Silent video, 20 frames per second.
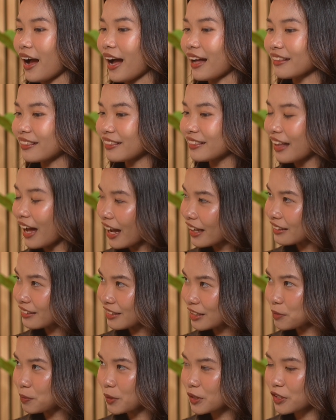at that
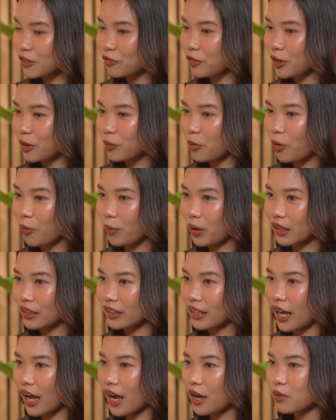specific moment,
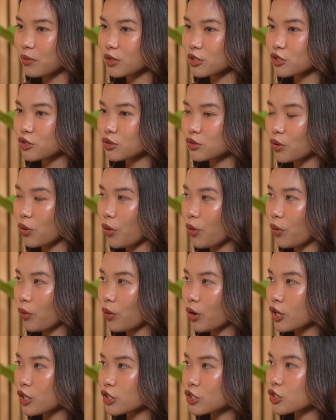I was
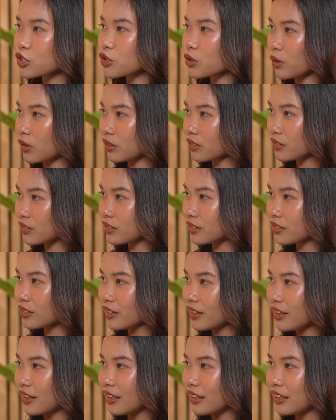so shocked.
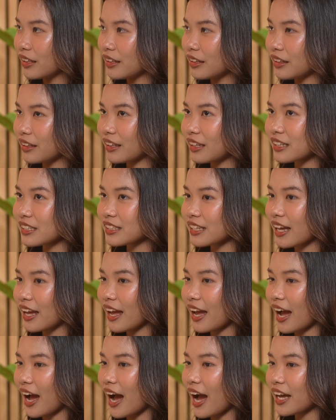Kasi
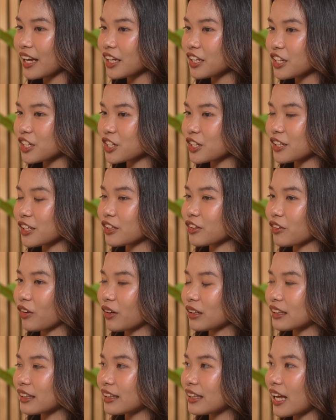I initially
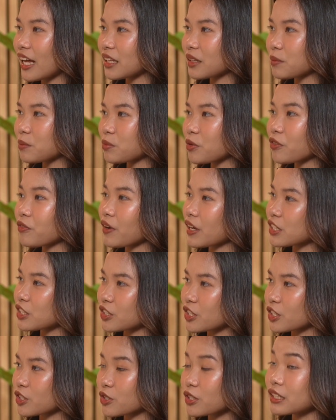thought that
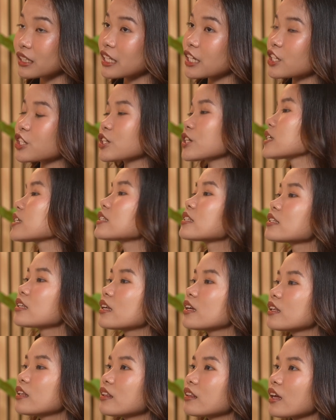professors or teachers,
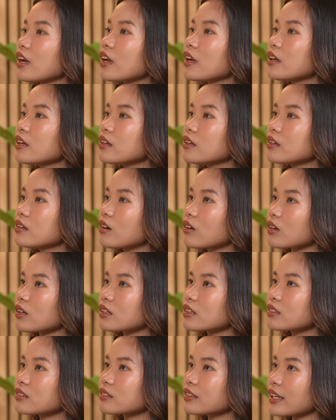they
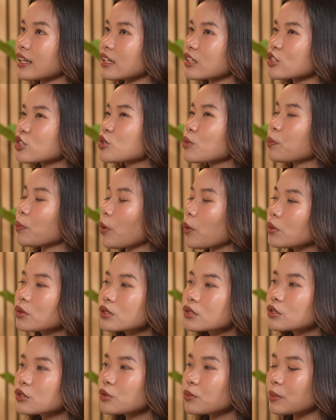are like
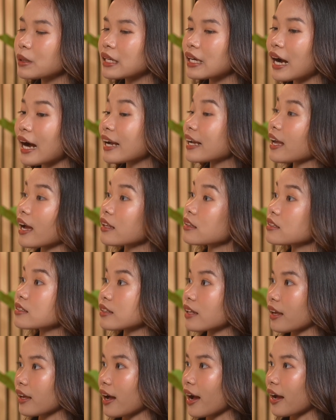supposed to be
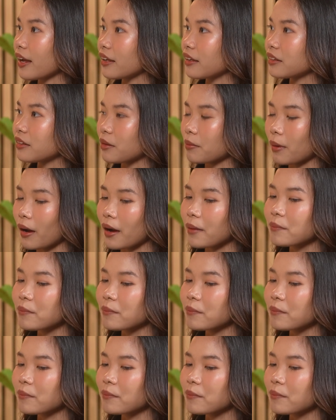against AI, 'di ba?